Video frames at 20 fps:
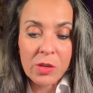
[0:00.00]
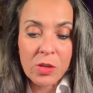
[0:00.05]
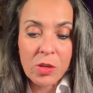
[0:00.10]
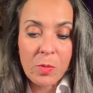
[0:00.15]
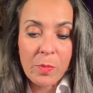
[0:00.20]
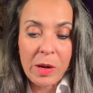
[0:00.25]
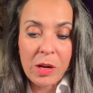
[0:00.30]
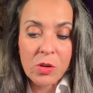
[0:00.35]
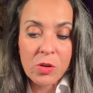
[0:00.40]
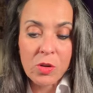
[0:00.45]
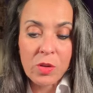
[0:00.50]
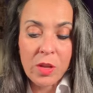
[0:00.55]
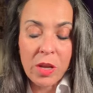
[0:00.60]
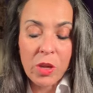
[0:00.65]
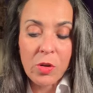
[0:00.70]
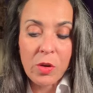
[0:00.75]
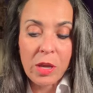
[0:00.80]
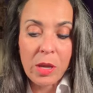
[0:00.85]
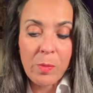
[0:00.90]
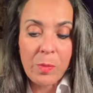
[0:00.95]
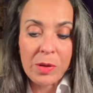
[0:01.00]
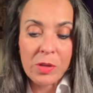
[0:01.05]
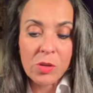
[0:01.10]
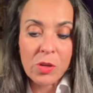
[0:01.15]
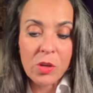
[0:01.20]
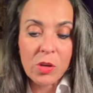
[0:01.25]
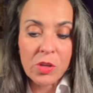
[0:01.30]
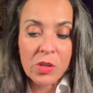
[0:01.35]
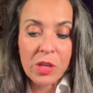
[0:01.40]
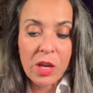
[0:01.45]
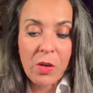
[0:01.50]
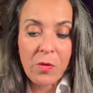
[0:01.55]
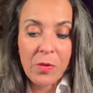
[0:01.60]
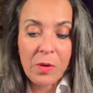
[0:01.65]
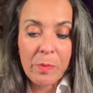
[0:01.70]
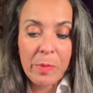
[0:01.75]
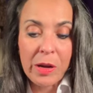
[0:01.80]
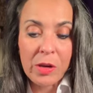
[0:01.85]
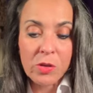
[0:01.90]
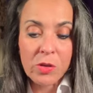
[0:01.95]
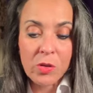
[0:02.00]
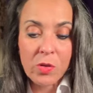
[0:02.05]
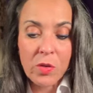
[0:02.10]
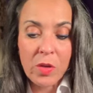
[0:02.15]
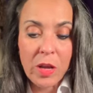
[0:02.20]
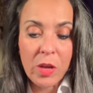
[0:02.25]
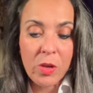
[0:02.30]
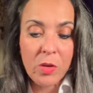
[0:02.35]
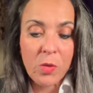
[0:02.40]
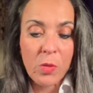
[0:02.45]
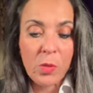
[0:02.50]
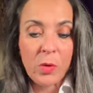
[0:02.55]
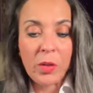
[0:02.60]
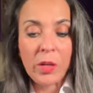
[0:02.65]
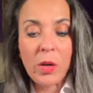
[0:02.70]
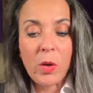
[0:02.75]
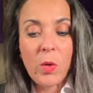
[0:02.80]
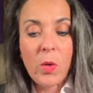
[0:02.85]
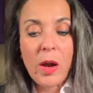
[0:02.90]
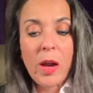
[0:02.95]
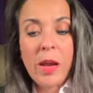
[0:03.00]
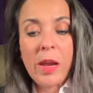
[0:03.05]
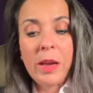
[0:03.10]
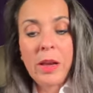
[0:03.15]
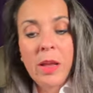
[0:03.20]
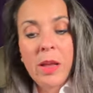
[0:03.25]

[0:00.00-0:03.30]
So make sure that you keep it to yourself and make sure that you're really quiet.